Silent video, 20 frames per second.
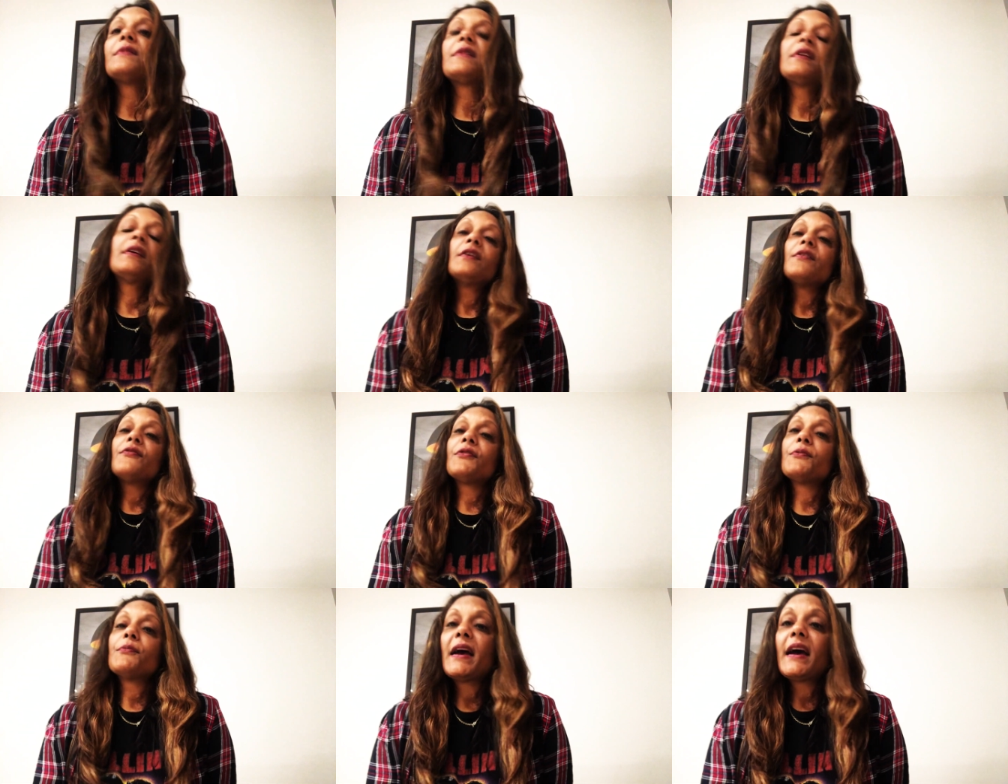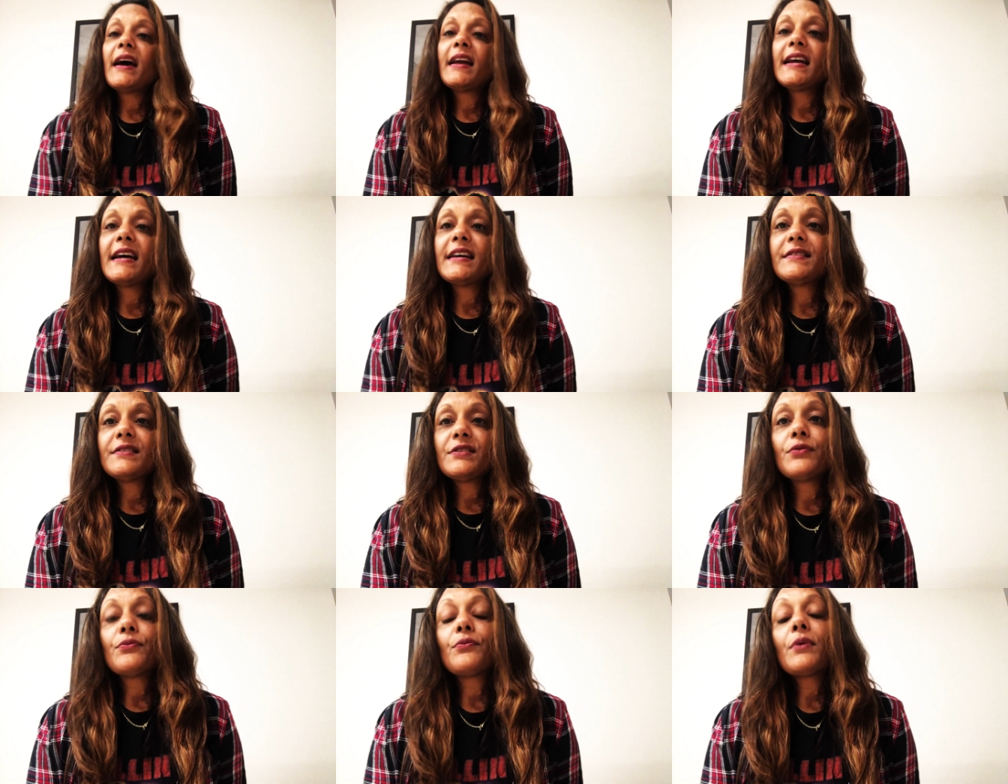if a man has
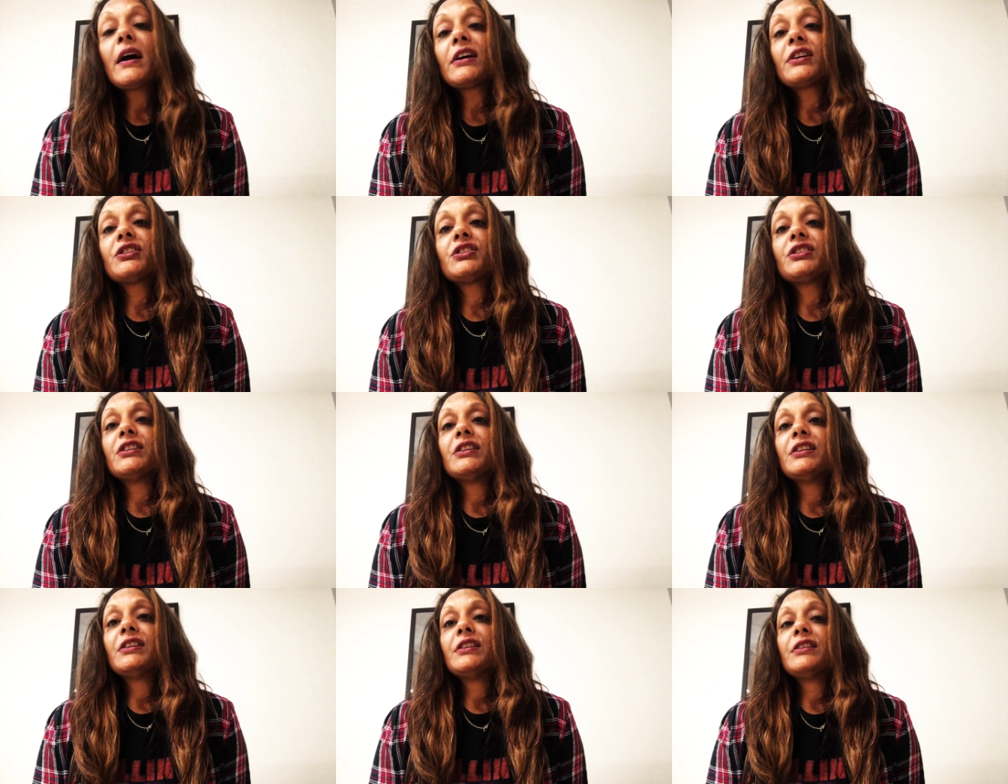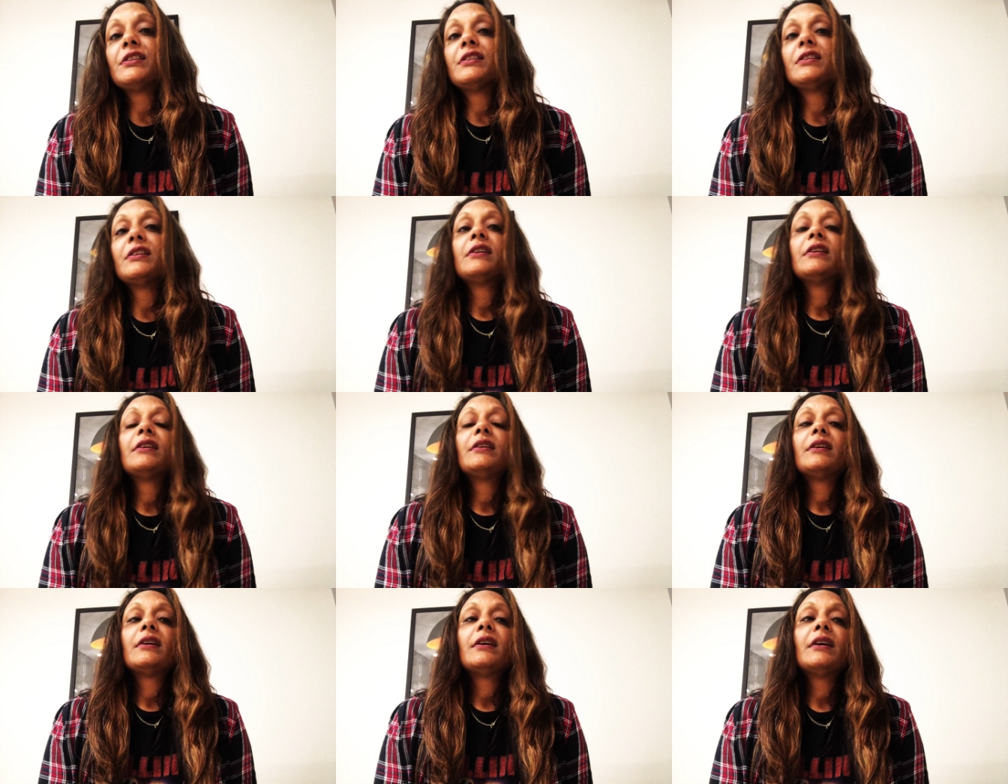an erection,
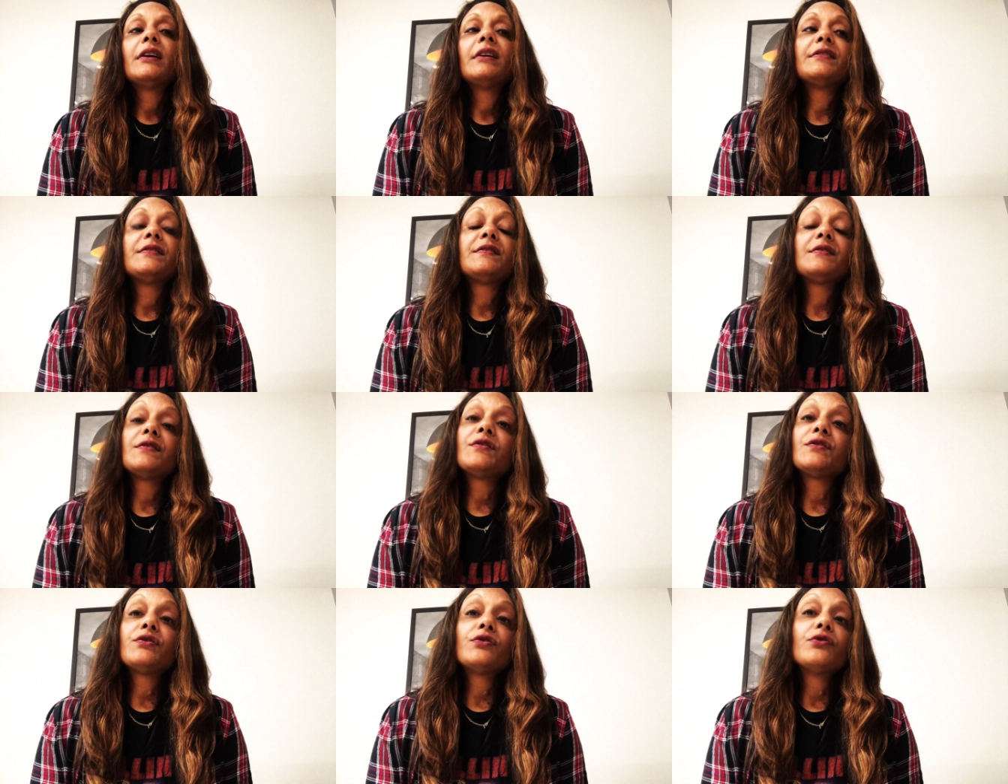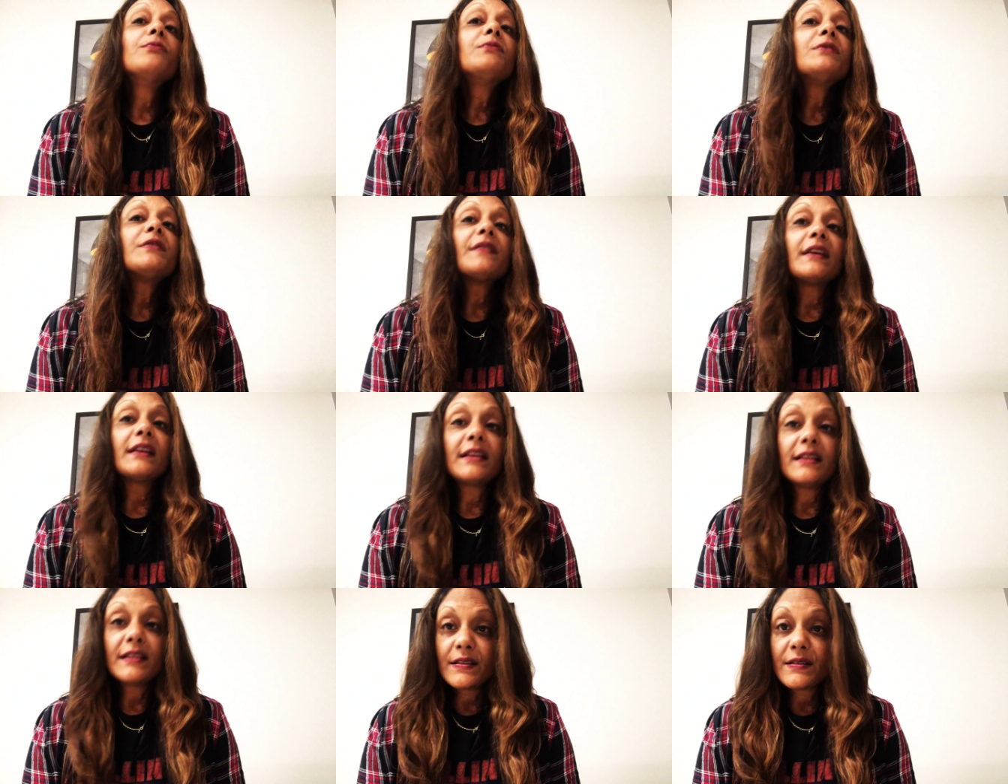it's assumed
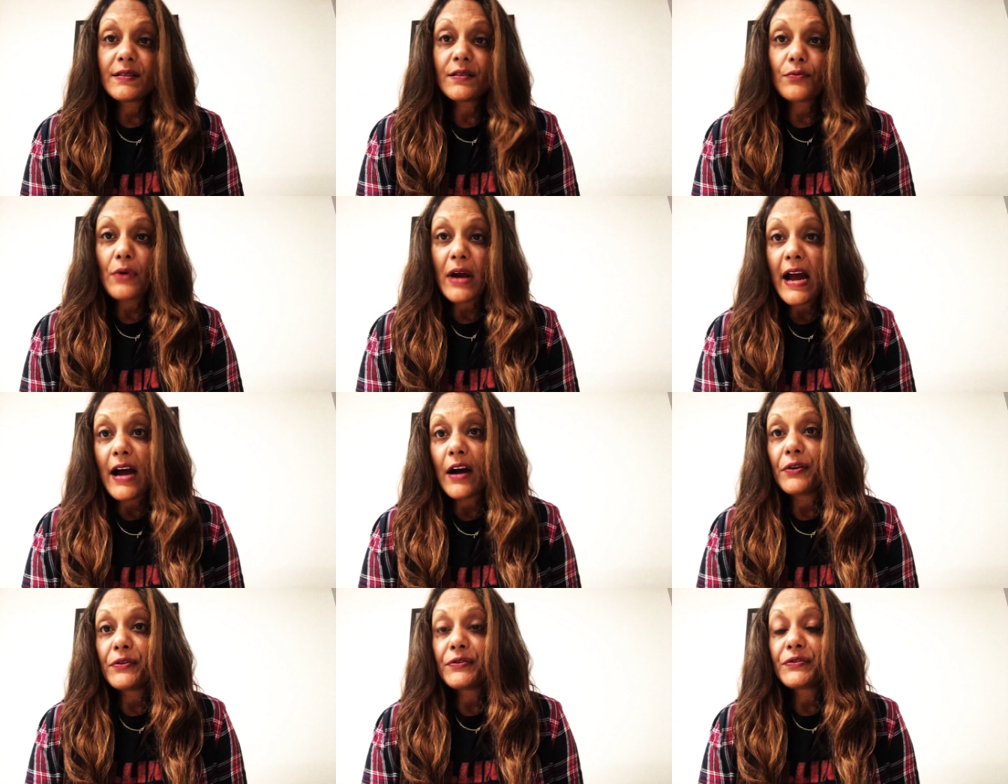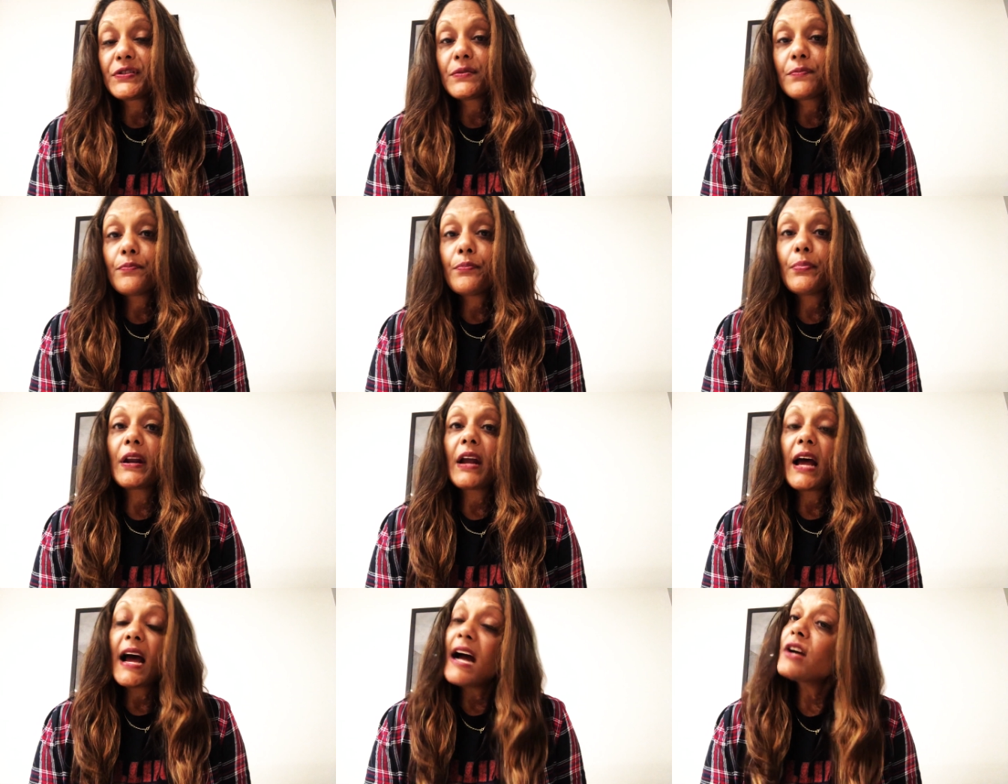that he's aroused,
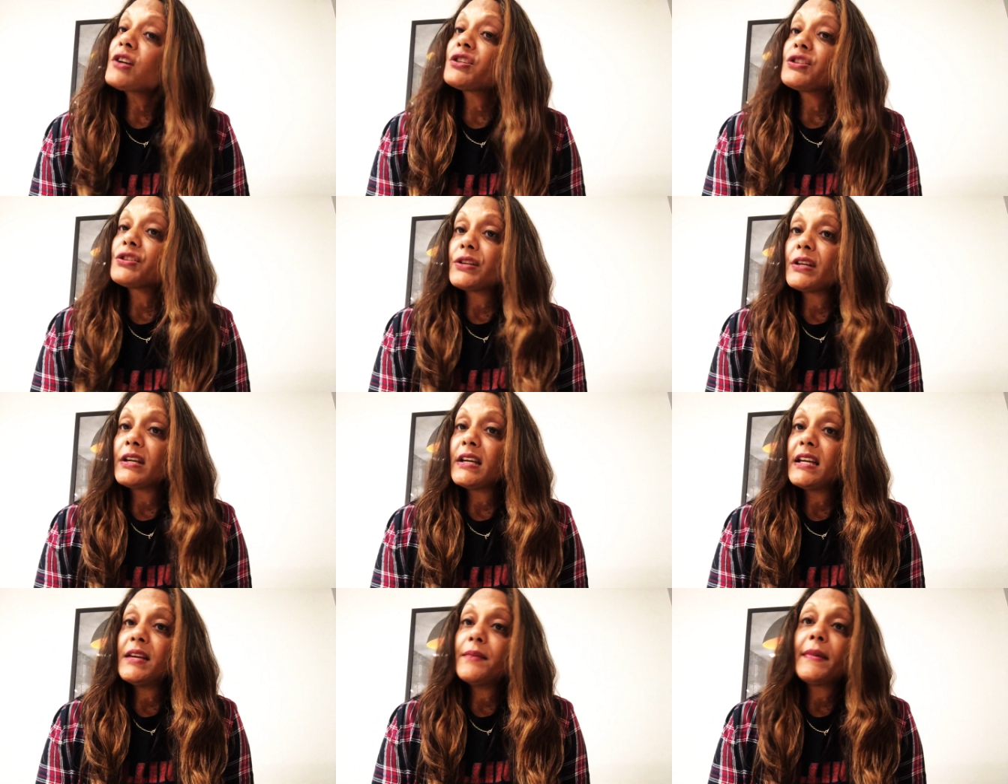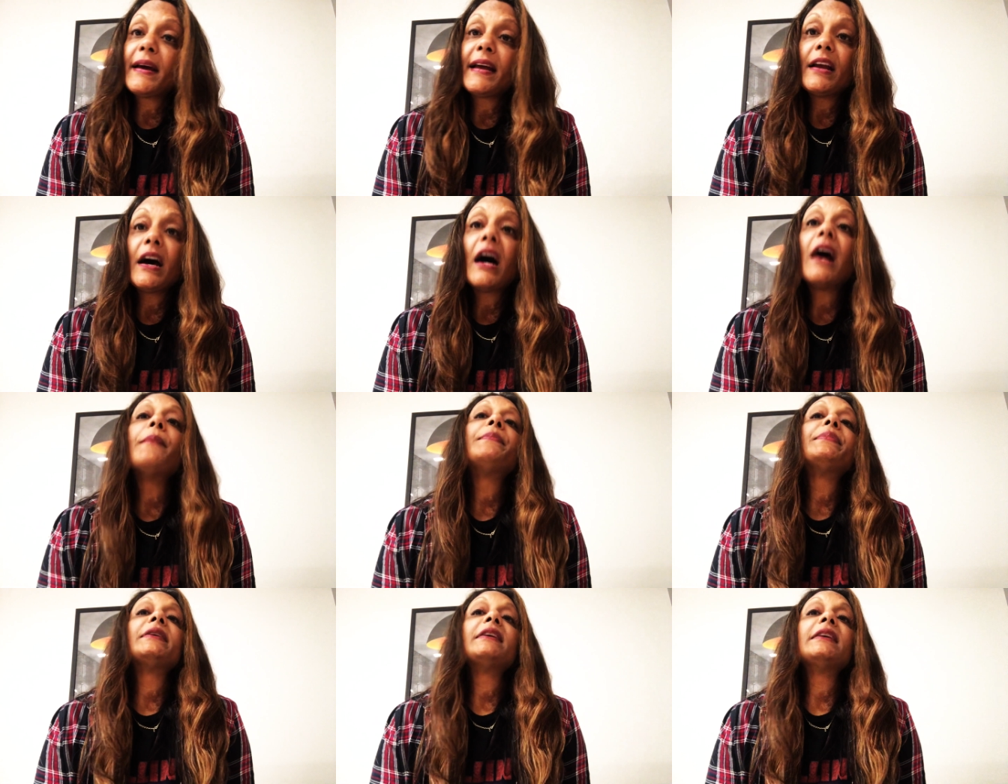but actually he may
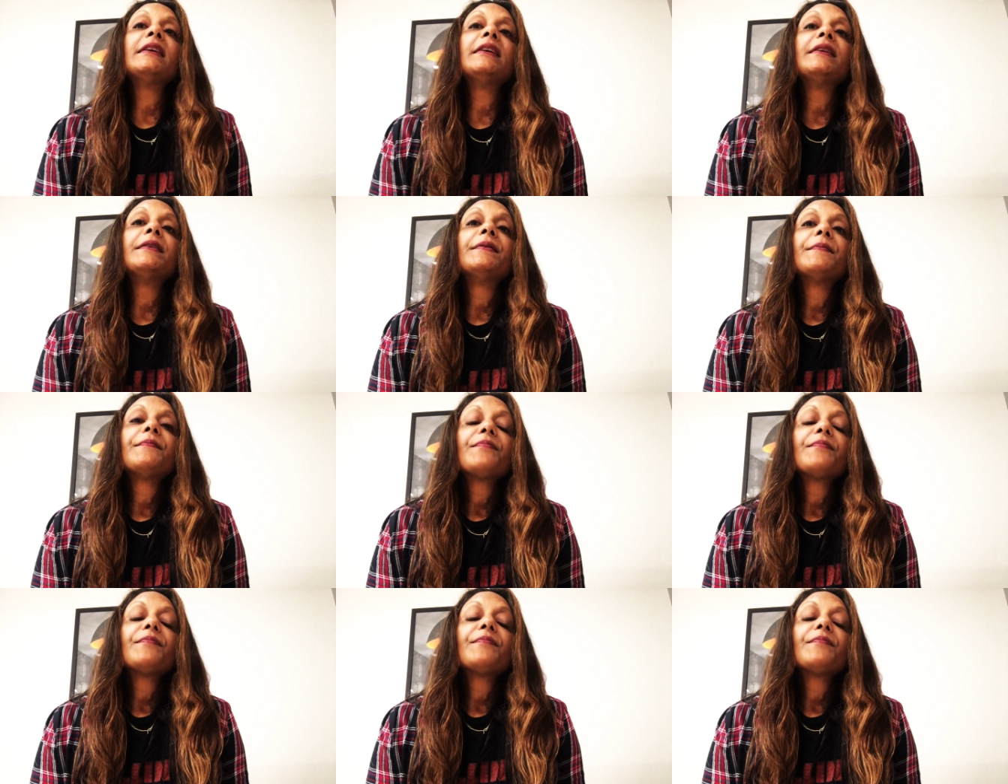not be.